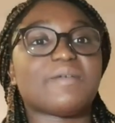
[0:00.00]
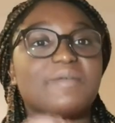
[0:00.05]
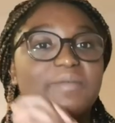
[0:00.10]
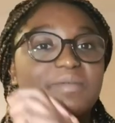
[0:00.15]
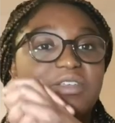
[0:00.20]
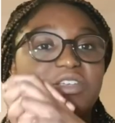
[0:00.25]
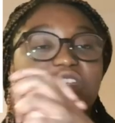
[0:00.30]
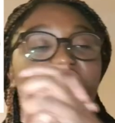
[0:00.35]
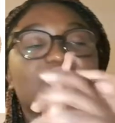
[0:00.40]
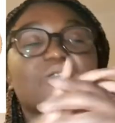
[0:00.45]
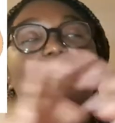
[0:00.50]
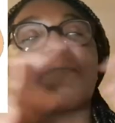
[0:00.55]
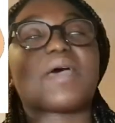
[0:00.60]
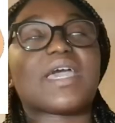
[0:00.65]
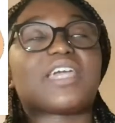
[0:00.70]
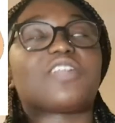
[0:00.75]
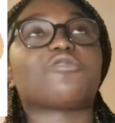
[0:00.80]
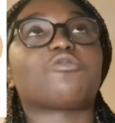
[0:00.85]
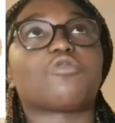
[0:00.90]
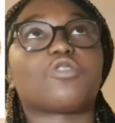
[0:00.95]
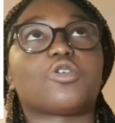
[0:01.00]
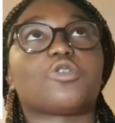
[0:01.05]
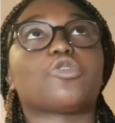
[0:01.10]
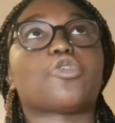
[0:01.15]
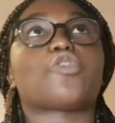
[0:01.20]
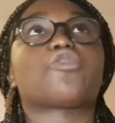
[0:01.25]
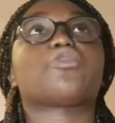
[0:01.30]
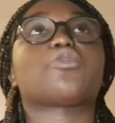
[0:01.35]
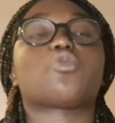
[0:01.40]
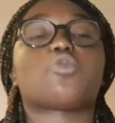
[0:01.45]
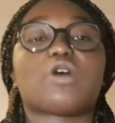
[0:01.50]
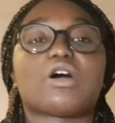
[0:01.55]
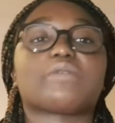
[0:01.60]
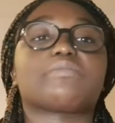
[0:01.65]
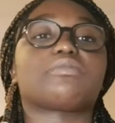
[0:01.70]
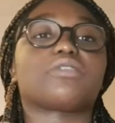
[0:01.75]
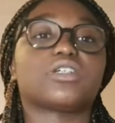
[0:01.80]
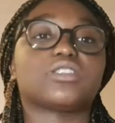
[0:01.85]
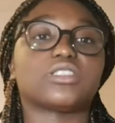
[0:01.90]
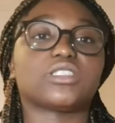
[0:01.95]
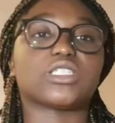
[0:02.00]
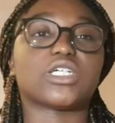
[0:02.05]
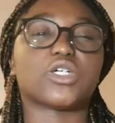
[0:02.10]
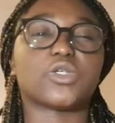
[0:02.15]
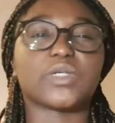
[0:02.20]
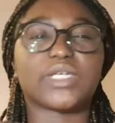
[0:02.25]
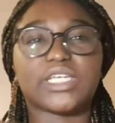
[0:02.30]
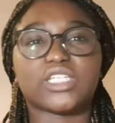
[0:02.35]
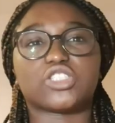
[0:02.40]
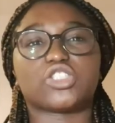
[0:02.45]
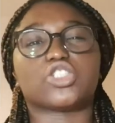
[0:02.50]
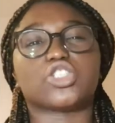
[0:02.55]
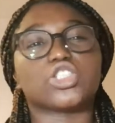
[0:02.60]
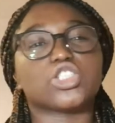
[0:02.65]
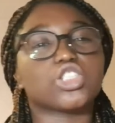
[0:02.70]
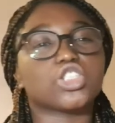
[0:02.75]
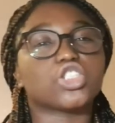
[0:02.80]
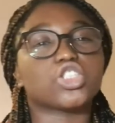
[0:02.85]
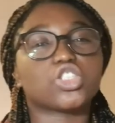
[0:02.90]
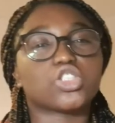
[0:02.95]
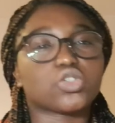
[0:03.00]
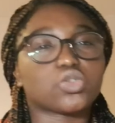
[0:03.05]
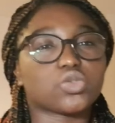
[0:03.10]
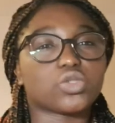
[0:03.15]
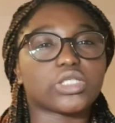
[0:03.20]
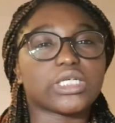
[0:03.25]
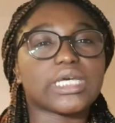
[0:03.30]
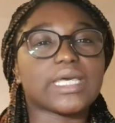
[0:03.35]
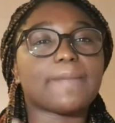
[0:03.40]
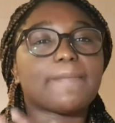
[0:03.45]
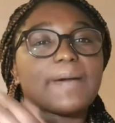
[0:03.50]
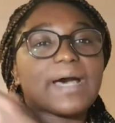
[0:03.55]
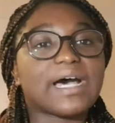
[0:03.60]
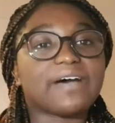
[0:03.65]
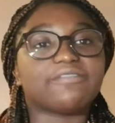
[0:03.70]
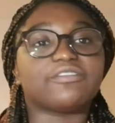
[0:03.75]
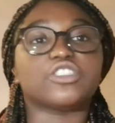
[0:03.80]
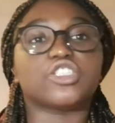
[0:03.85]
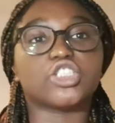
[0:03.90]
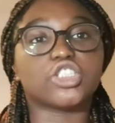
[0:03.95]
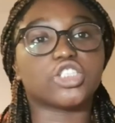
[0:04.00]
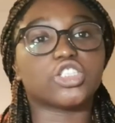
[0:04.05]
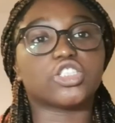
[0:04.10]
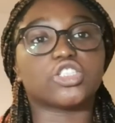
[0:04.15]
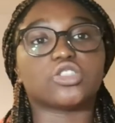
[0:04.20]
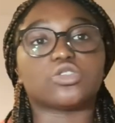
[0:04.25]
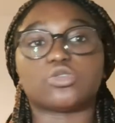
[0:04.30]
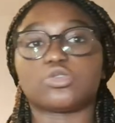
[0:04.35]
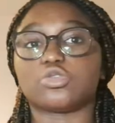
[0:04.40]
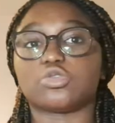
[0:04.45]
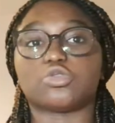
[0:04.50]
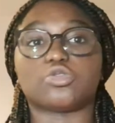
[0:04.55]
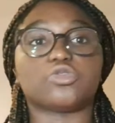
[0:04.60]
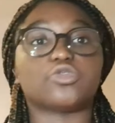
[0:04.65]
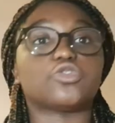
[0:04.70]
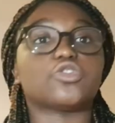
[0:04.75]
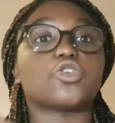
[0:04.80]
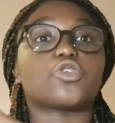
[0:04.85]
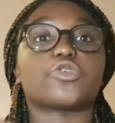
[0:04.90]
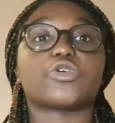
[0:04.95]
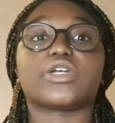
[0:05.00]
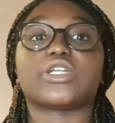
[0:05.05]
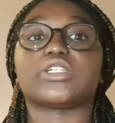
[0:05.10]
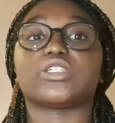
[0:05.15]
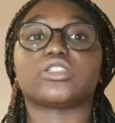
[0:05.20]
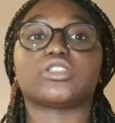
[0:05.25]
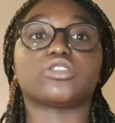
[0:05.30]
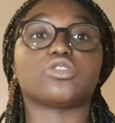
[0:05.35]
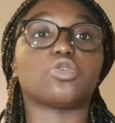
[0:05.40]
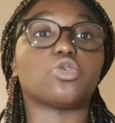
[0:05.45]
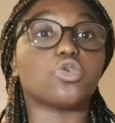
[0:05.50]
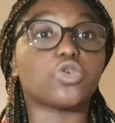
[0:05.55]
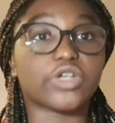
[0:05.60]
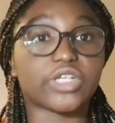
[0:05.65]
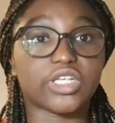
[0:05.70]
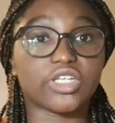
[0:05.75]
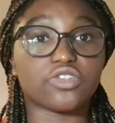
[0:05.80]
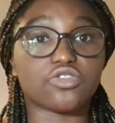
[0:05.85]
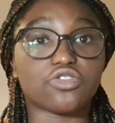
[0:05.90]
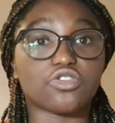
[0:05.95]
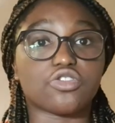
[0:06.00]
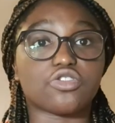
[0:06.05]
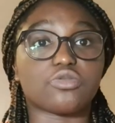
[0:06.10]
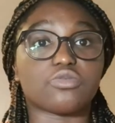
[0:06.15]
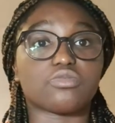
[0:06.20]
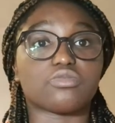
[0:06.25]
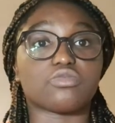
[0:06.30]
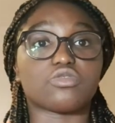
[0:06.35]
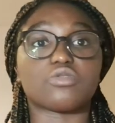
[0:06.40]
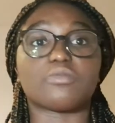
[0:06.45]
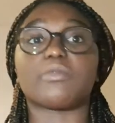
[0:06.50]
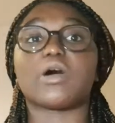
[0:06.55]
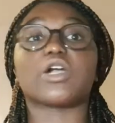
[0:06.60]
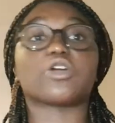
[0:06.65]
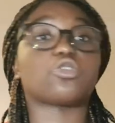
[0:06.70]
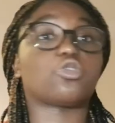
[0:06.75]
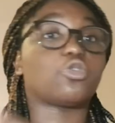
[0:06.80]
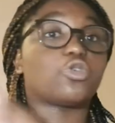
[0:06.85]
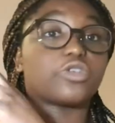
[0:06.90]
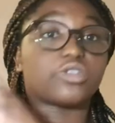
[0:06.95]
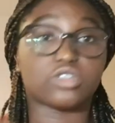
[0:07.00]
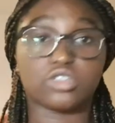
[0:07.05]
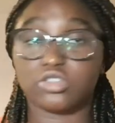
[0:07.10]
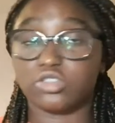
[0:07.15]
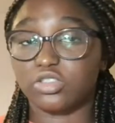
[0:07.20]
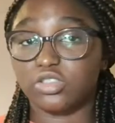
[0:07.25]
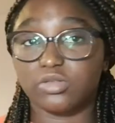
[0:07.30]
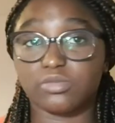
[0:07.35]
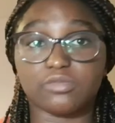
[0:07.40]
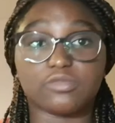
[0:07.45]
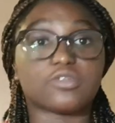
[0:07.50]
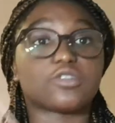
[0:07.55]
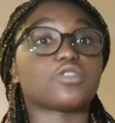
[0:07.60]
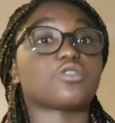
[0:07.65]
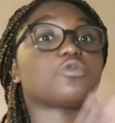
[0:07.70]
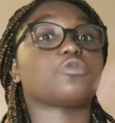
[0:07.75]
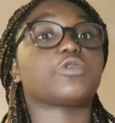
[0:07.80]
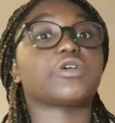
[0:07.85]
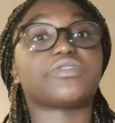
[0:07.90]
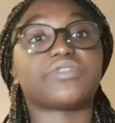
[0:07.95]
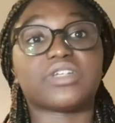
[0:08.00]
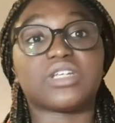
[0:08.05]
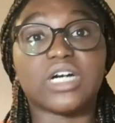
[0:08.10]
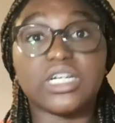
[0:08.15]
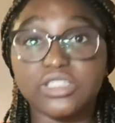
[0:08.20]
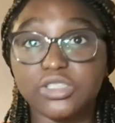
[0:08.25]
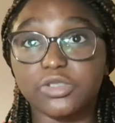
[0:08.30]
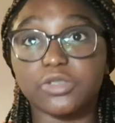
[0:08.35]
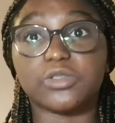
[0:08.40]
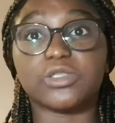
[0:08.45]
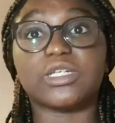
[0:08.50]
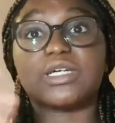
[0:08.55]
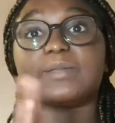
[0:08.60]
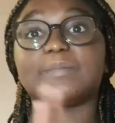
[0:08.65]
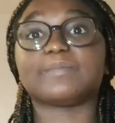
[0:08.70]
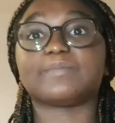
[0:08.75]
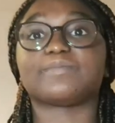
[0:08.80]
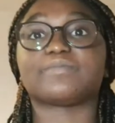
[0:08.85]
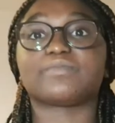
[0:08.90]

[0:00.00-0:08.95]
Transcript: because the main role of the white blood cell is to destroy pathogens or foreign organisms, microorganisms, whatever you like to call it.